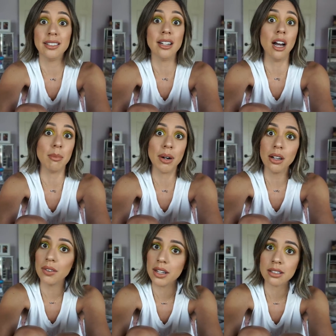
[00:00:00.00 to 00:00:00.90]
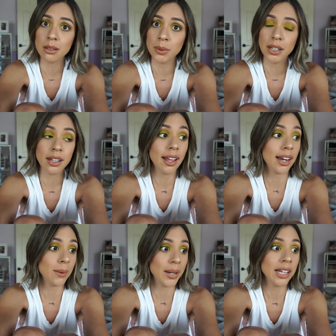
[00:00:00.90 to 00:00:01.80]
nah bro that didn't work
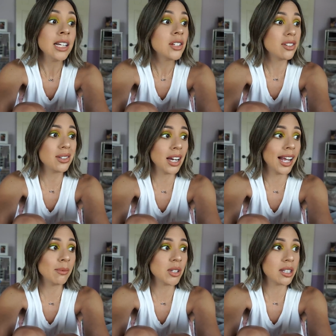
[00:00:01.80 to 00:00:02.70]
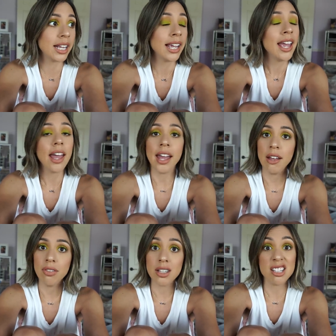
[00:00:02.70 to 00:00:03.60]
anyway so today i'm just like
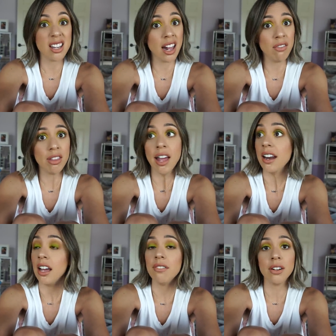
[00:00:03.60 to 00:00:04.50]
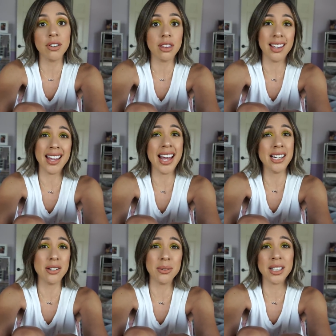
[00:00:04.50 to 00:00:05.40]
f this f that f everything i
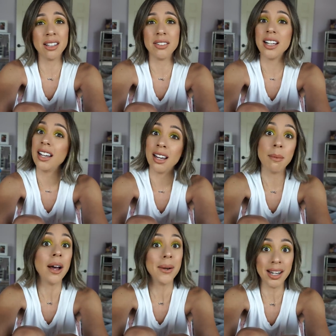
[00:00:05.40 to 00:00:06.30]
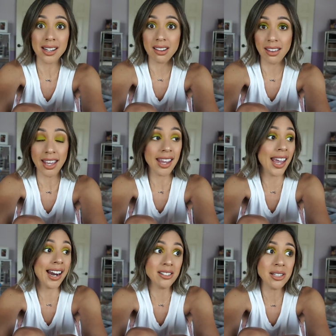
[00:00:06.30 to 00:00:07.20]
don't give a about anything
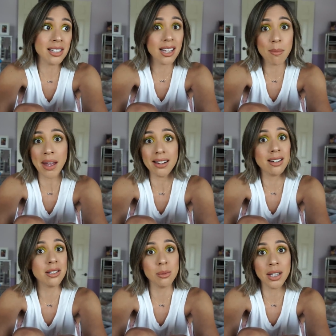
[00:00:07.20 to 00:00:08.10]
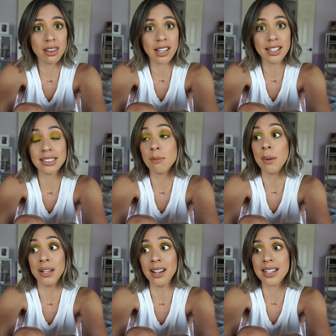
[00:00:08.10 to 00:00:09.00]
and i just need to get back into the swing of things
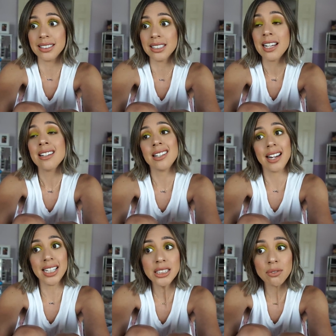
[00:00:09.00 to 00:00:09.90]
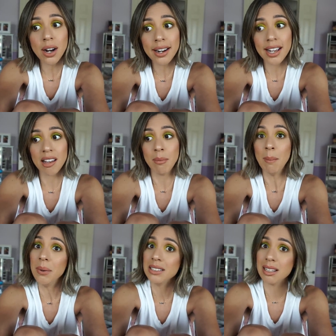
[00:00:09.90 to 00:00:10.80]
because today's friday my
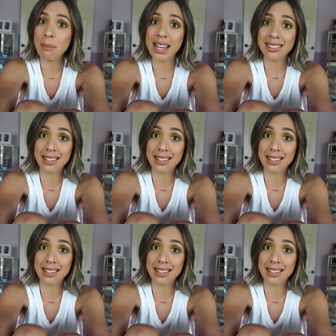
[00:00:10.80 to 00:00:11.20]
boys come back